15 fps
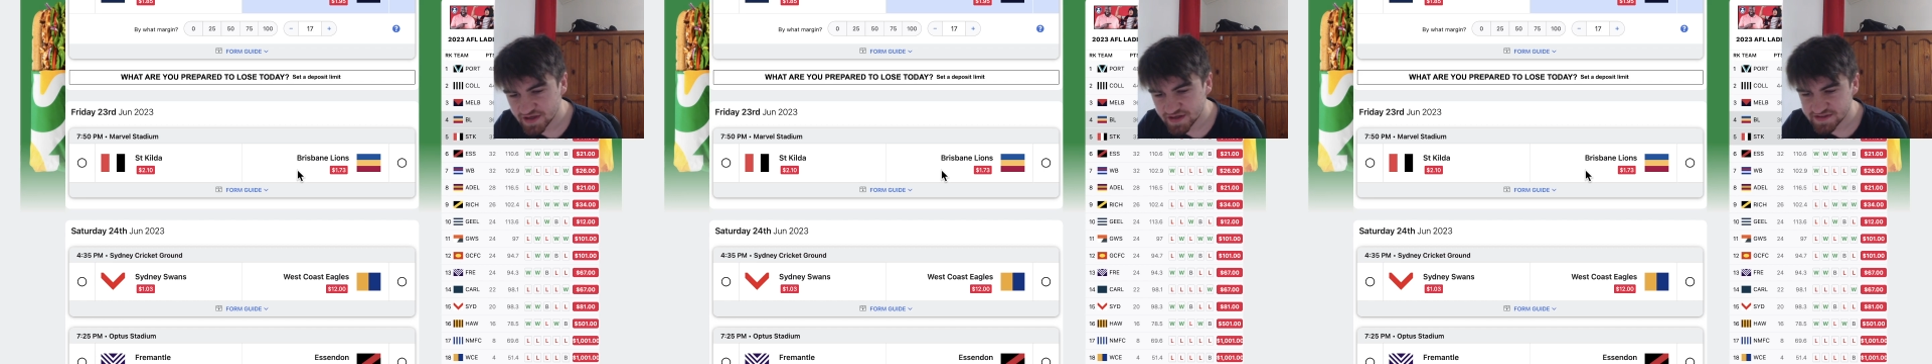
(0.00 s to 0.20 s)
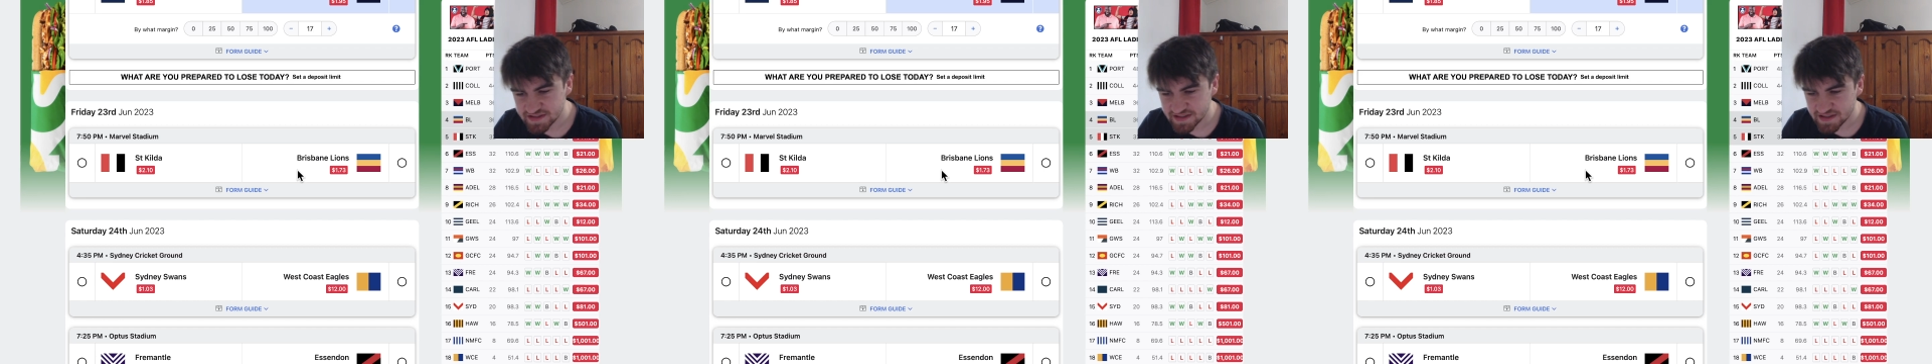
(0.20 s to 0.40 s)

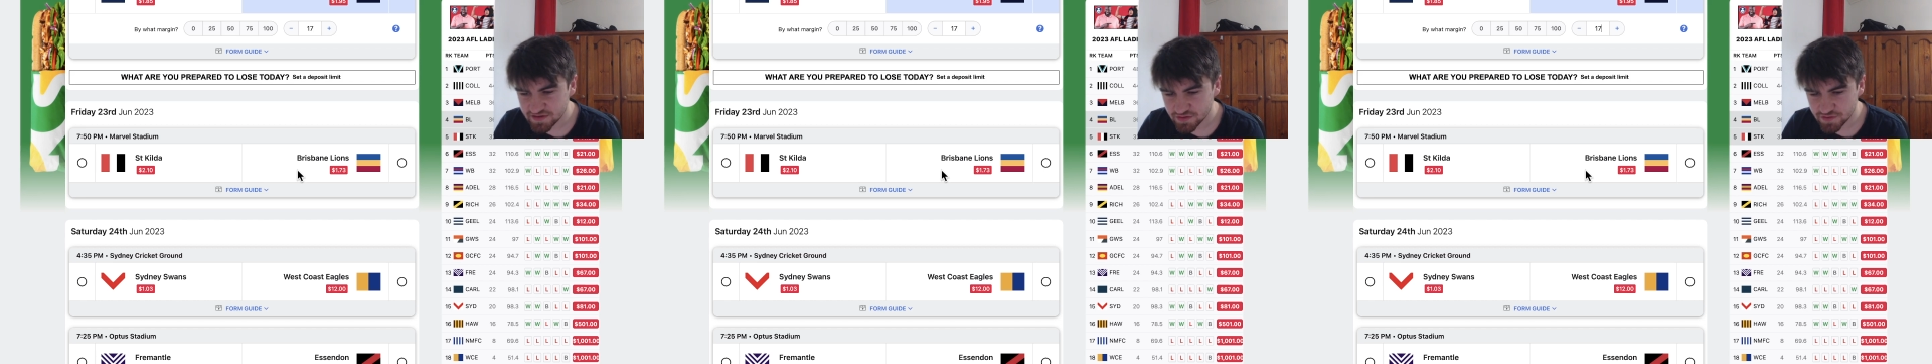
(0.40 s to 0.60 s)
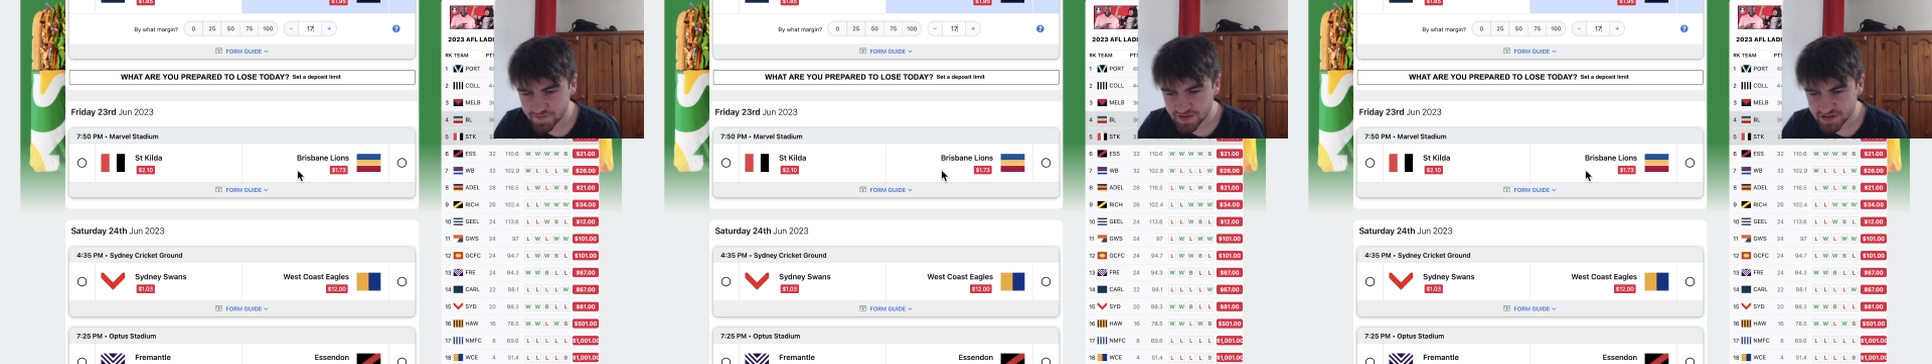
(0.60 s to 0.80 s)
St
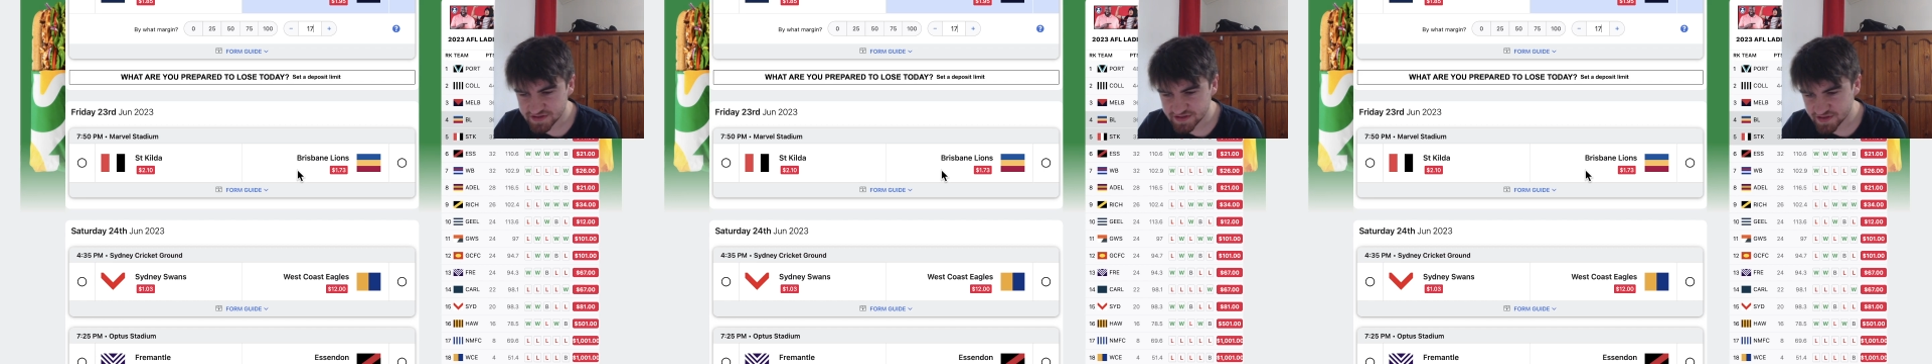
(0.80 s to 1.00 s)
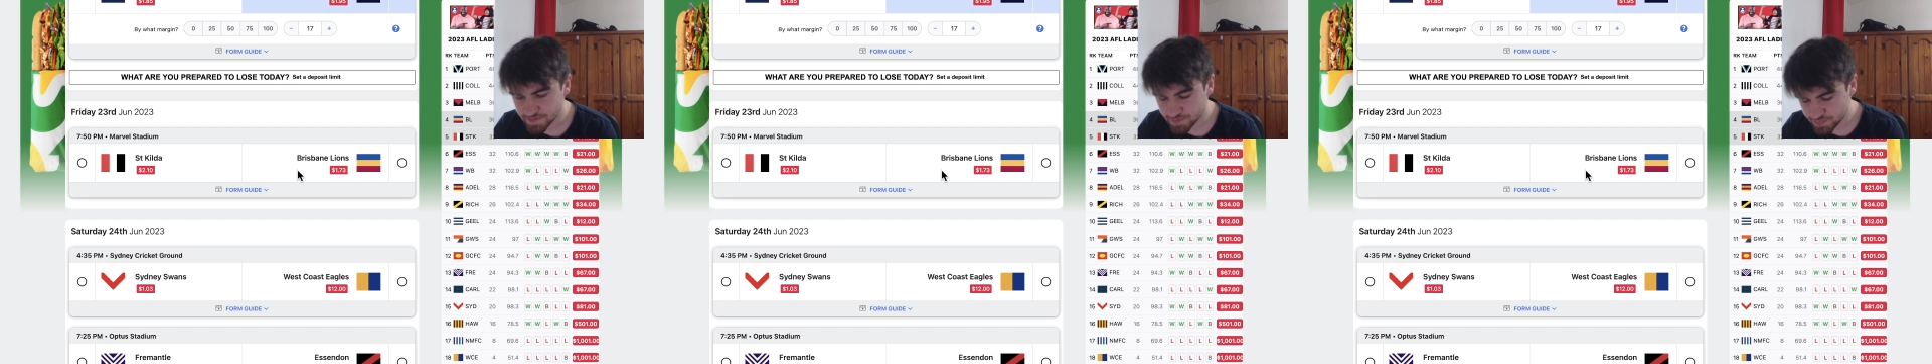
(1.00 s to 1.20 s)
Kilda
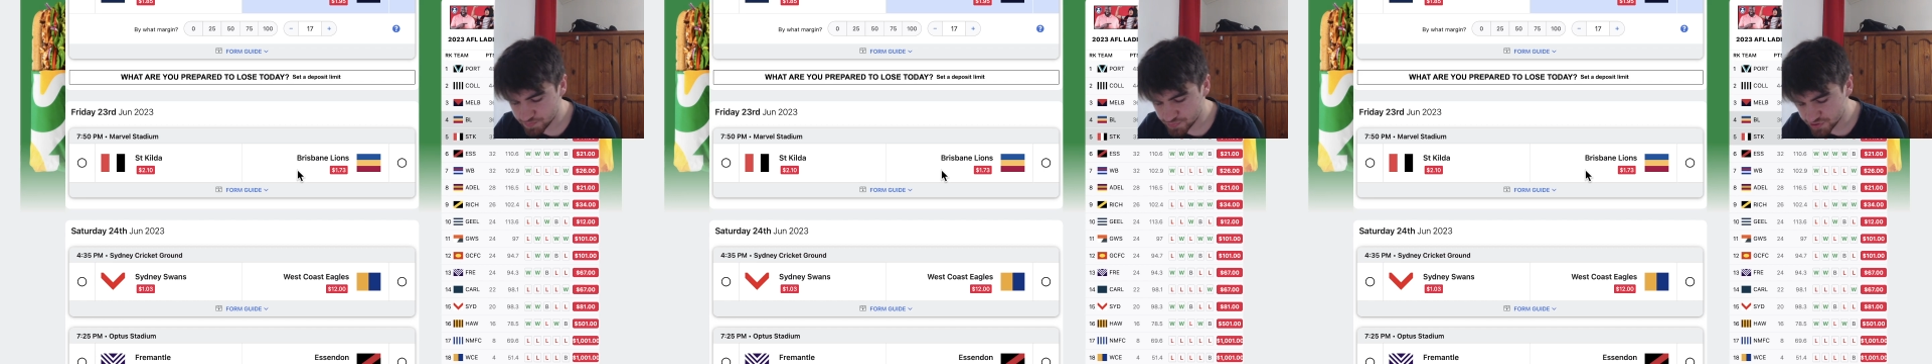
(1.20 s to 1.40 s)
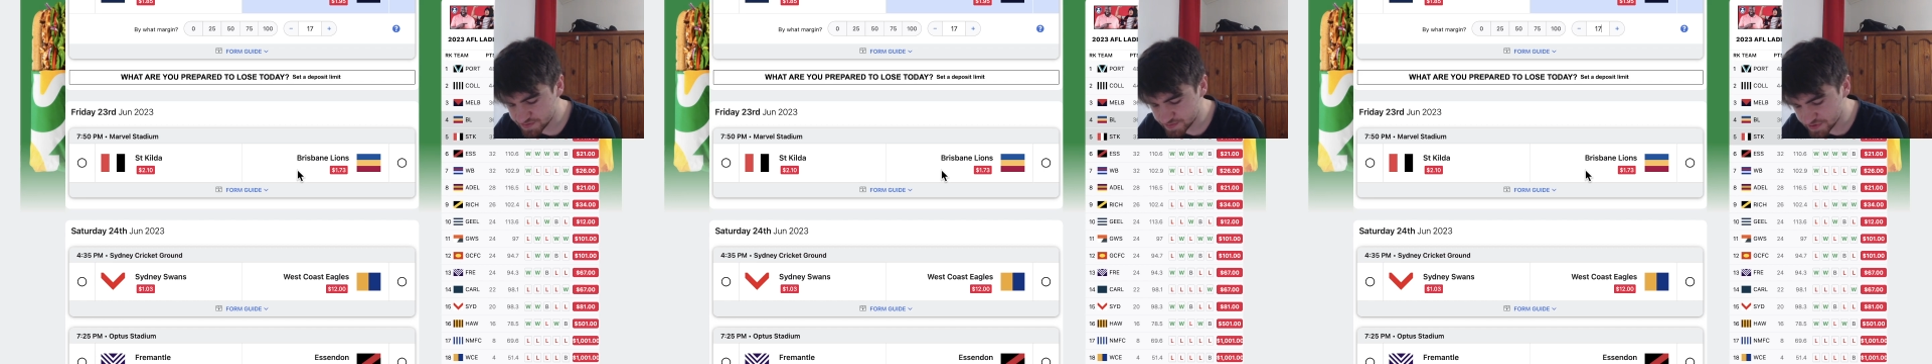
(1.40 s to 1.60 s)
versus the
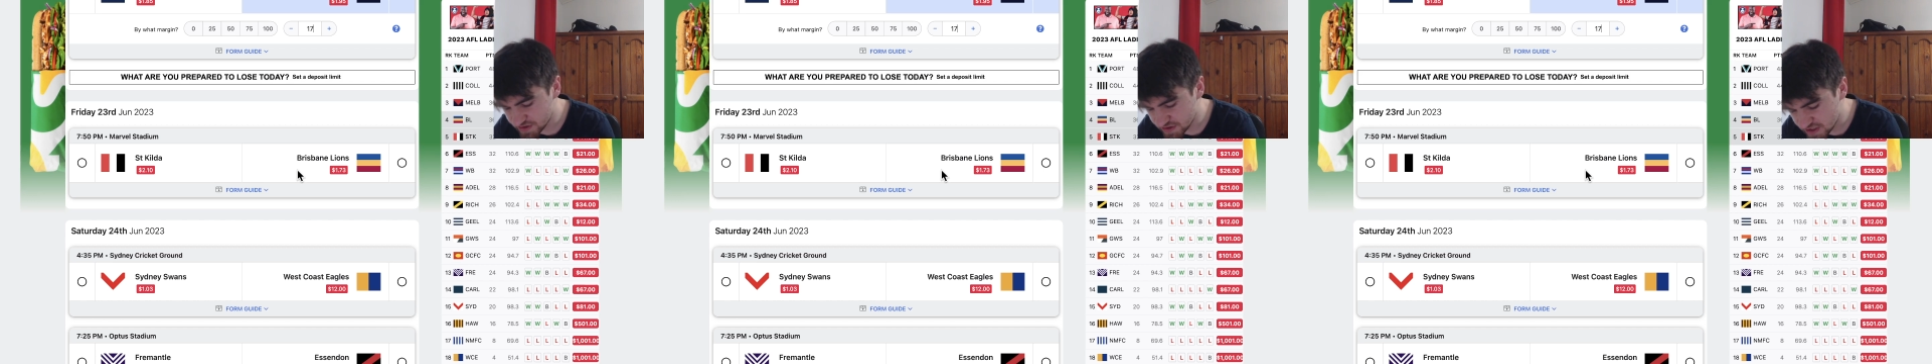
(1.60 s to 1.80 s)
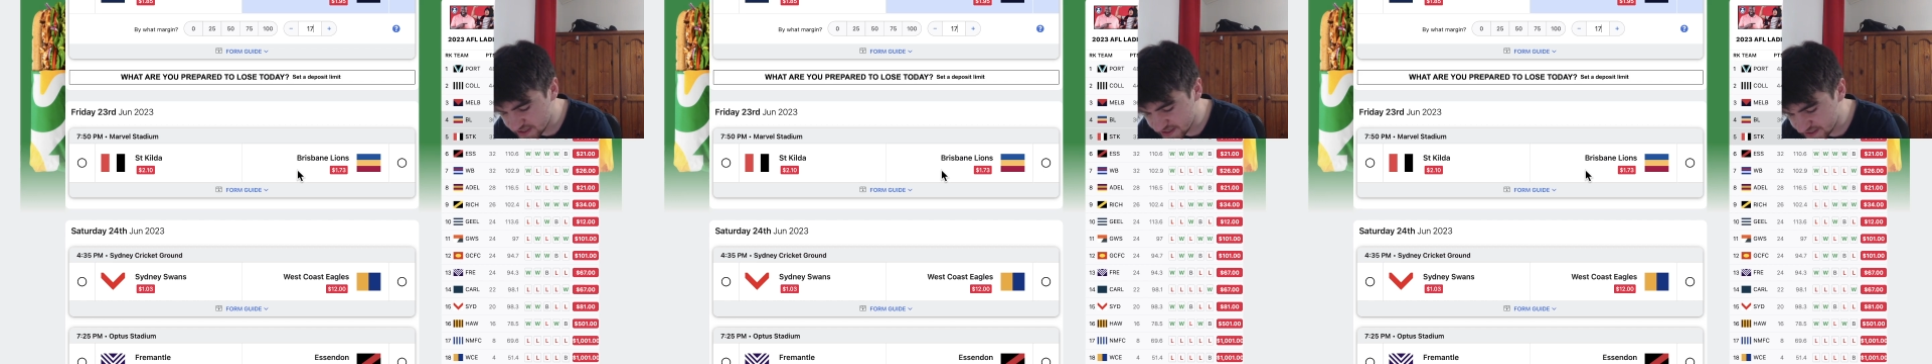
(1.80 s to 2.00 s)
Brisbane
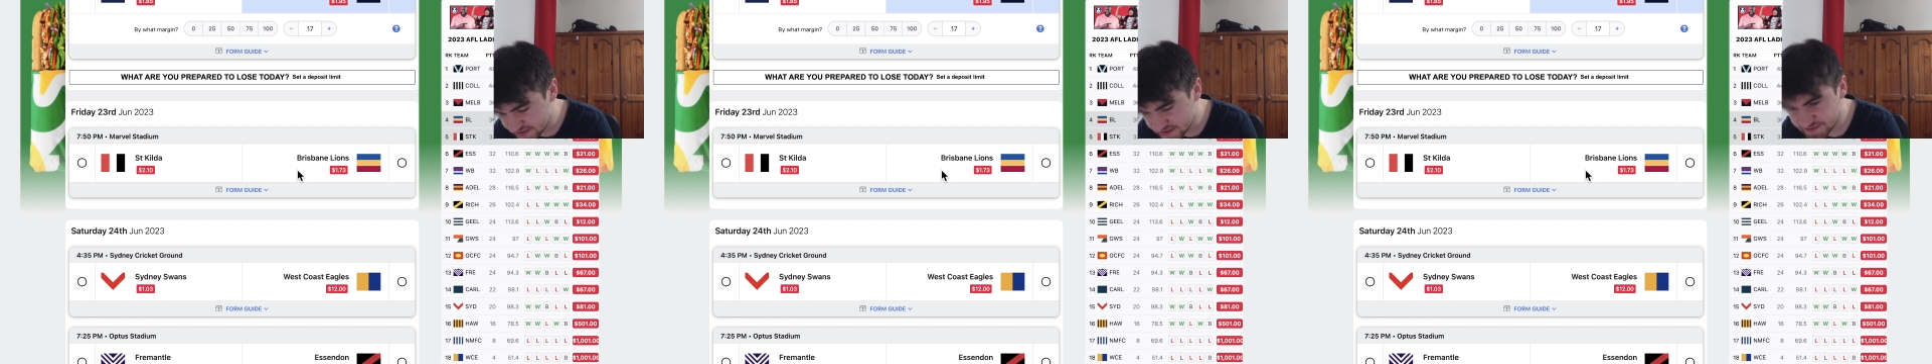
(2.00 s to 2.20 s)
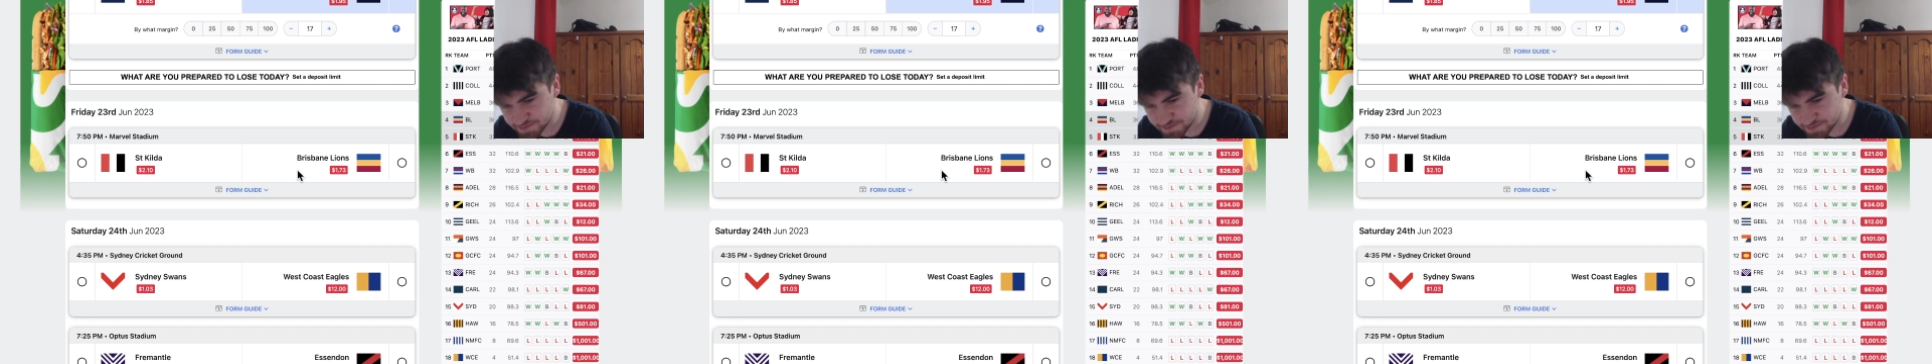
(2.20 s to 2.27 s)
Lions.